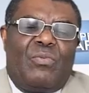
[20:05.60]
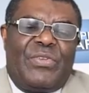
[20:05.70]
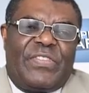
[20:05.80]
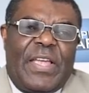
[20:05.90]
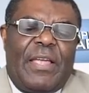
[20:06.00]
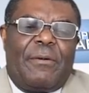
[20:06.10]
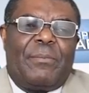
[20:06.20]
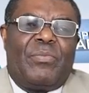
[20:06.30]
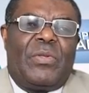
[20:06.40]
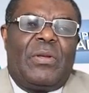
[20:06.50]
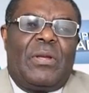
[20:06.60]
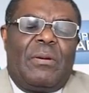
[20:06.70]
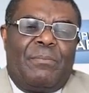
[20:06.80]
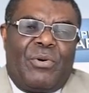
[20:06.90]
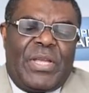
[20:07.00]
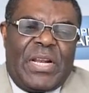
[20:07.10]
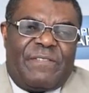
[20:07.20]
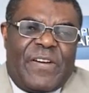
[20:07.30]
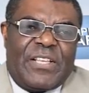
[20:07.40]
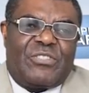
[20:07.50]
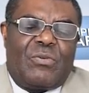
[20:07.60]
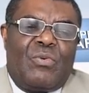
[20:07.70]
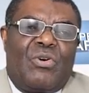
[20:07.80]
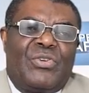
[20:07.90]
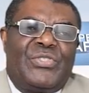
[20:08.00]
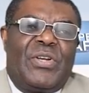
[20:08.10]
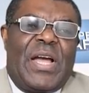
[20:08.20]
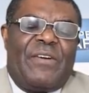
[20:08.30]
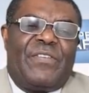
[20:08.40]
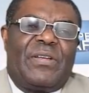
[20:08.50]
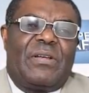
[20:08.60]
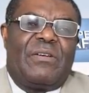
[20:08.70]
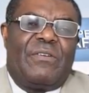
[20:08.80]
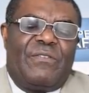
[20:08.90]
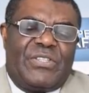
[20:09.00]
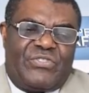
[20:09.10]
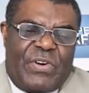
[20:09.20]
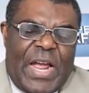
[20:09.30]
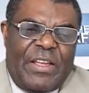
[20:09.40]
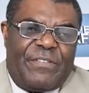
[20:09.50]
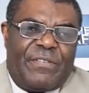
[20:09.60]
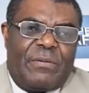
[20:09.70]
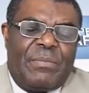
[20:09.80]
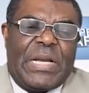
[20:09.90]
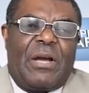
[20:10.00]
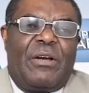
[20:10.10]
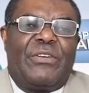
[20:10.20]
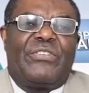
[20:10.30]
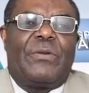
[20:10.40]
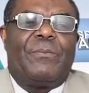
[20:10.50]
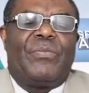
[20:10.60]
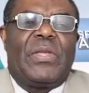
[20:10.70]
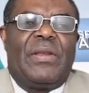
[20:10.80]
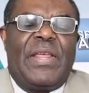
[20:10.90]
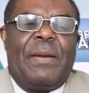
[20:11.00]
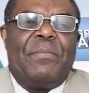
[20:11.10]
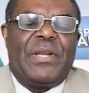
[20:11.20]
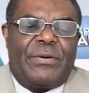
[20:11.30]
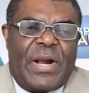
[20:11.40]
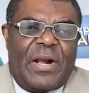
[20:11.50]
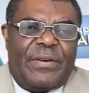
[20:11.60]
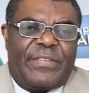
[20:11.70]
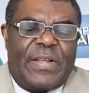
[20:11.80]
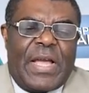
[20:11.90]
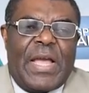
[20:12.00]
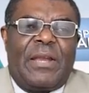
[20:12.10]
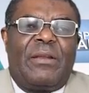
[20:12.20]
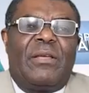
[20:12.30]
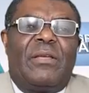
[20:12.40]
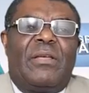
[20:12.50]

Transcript: we say Burkina Faso will continue having strife because there are minerals and